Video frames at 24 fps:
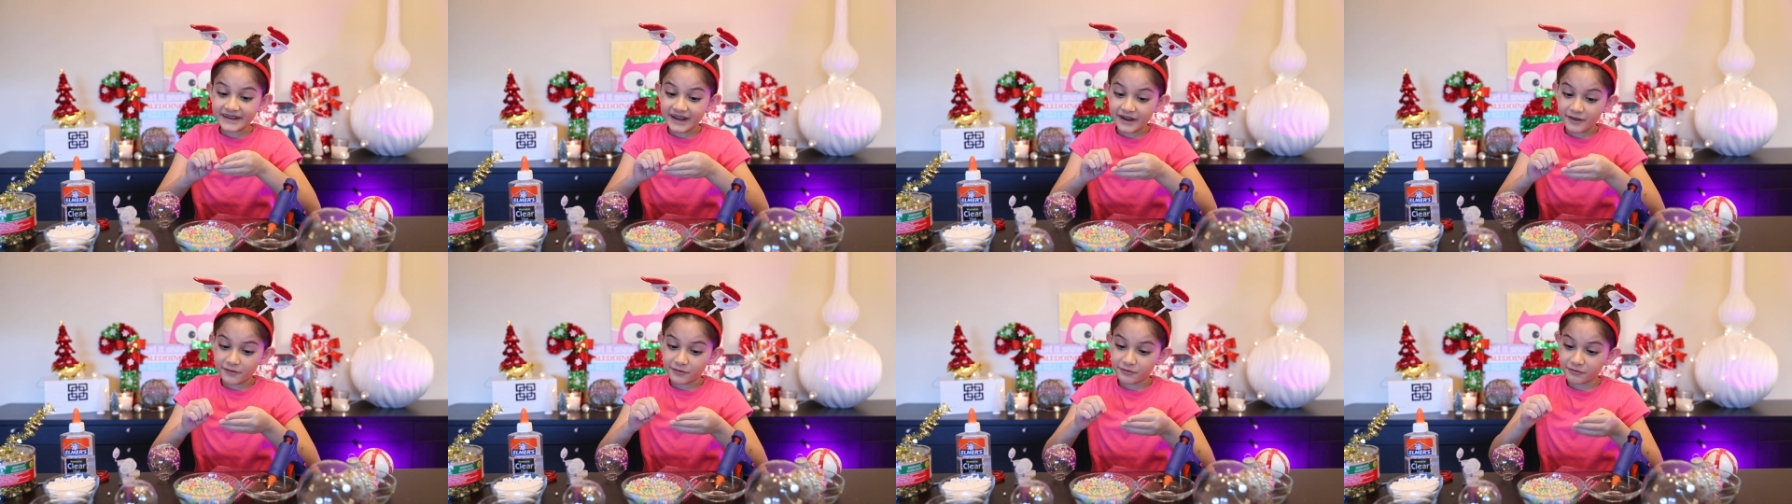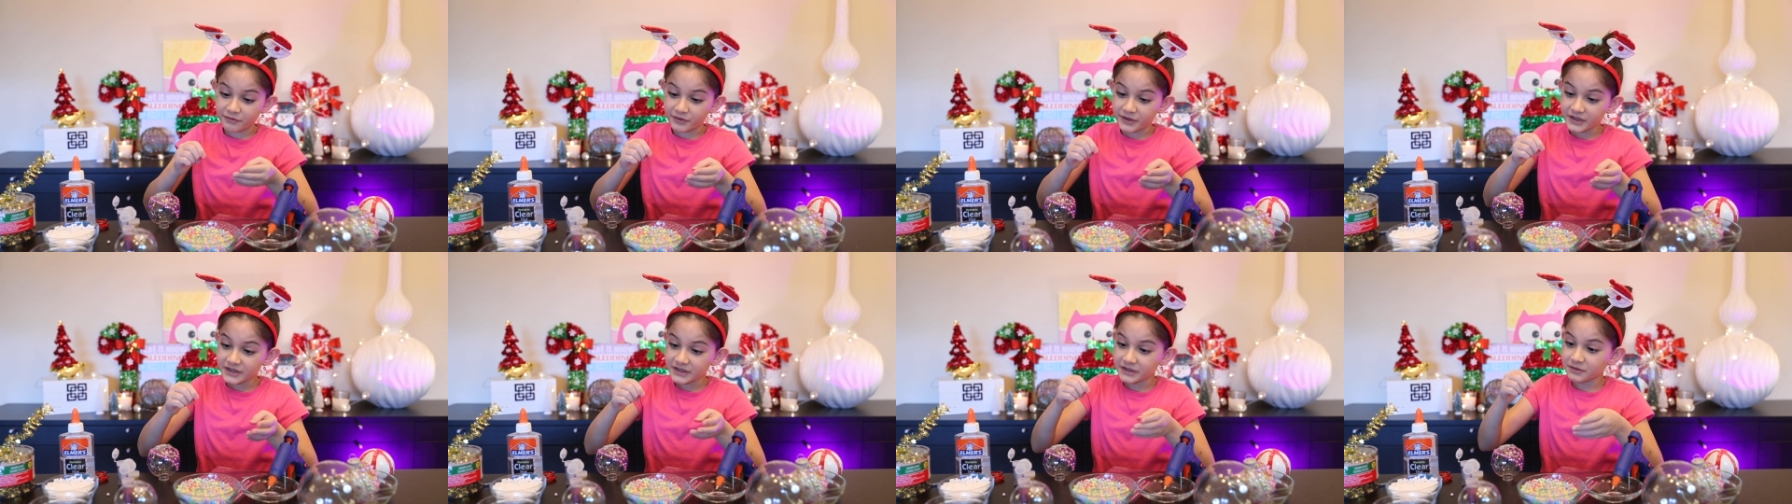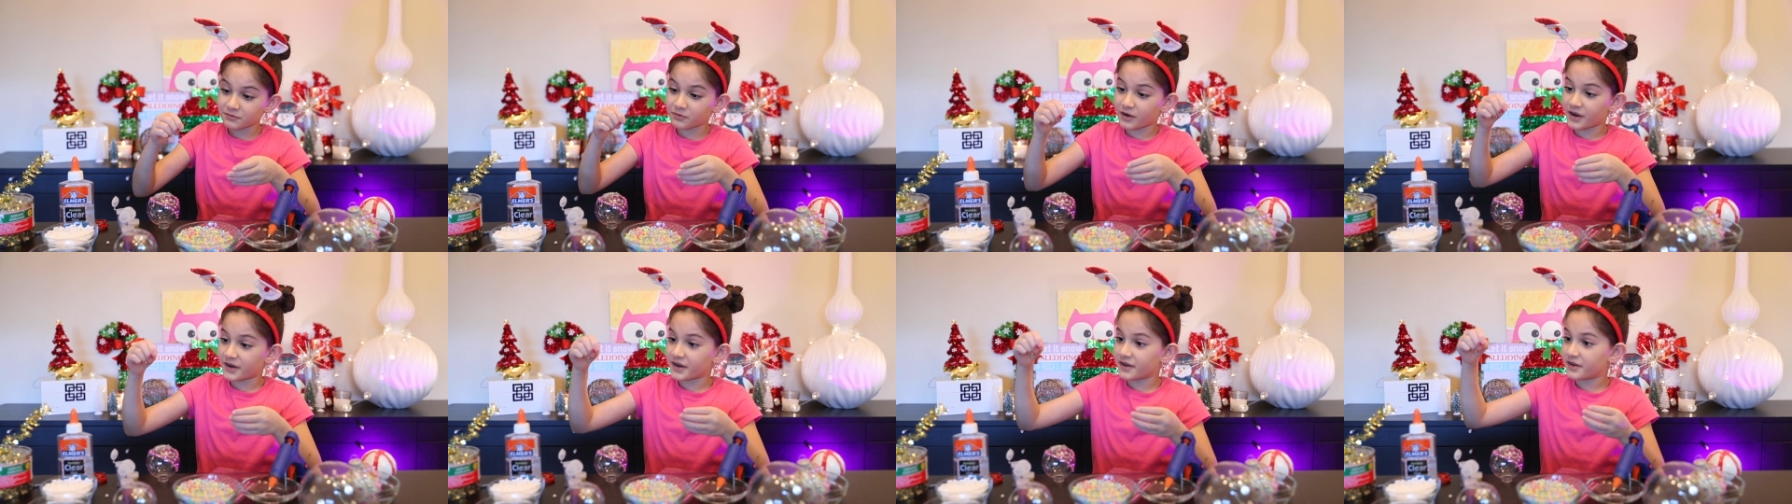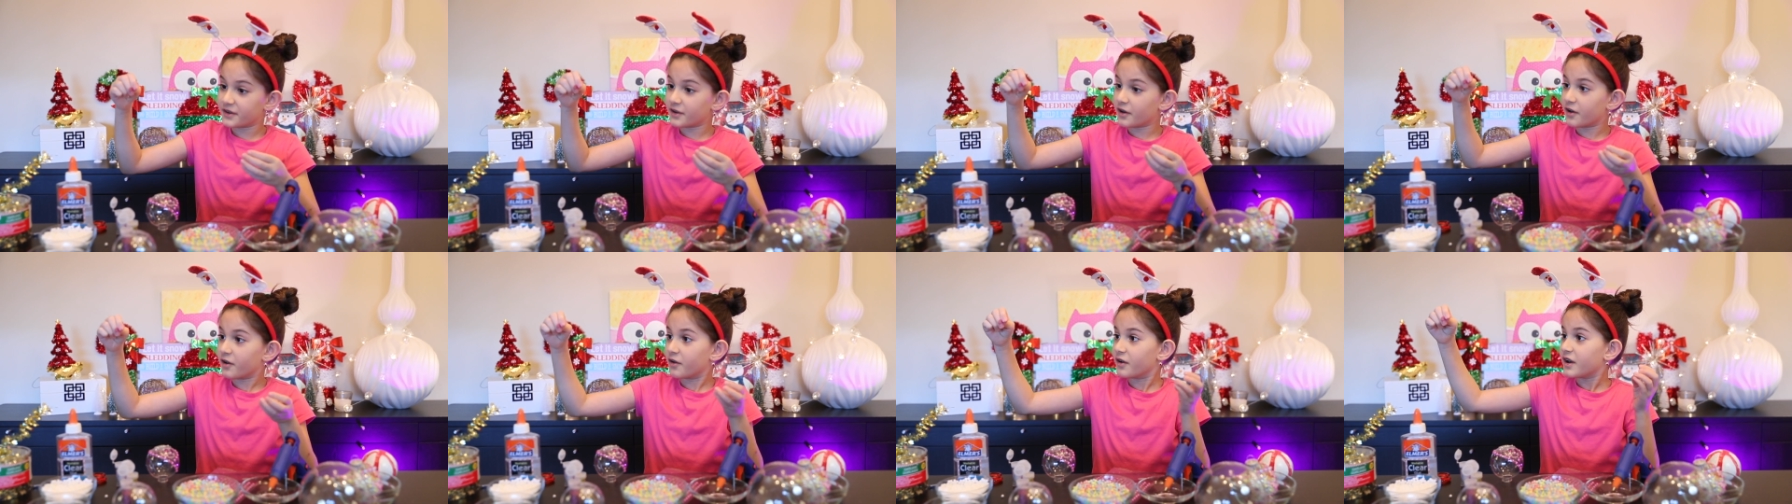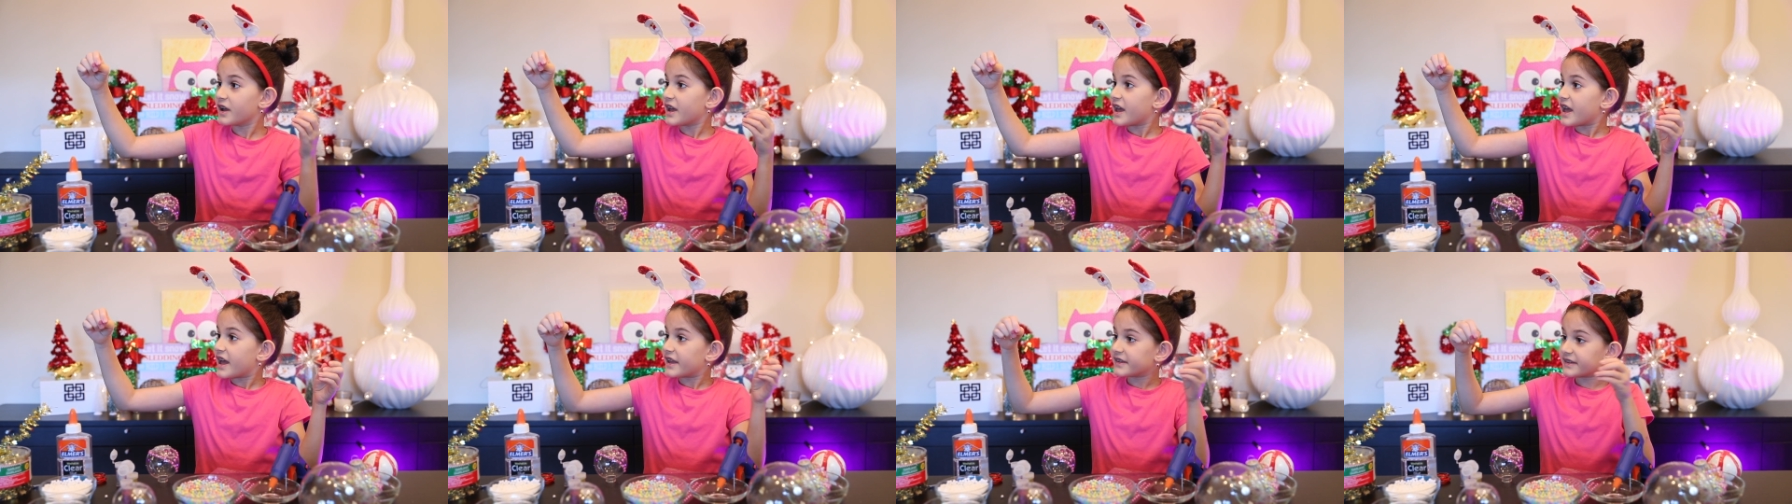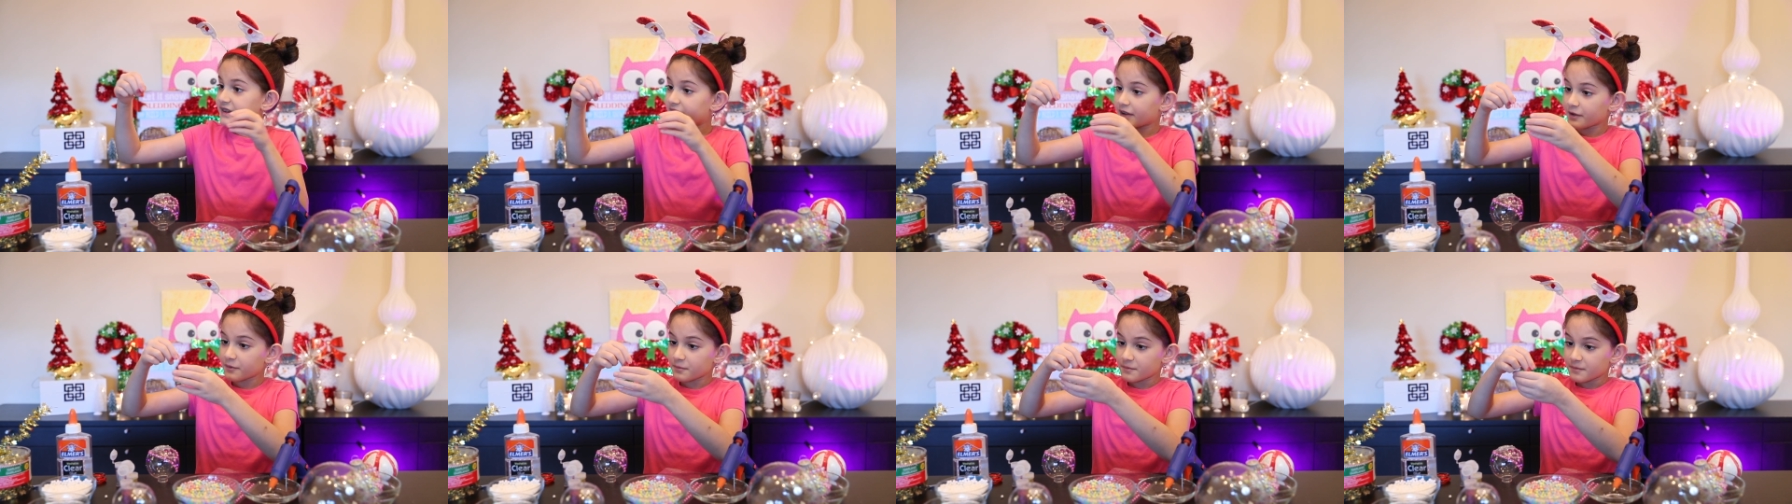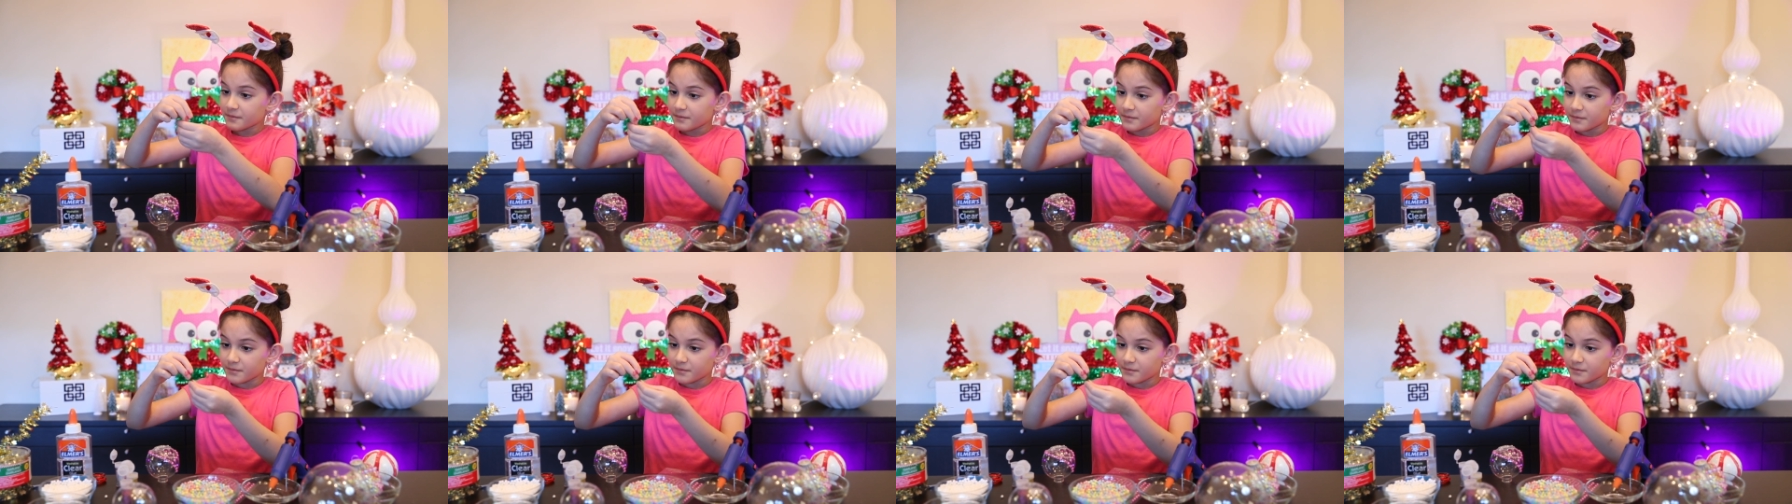I really want to know. And tell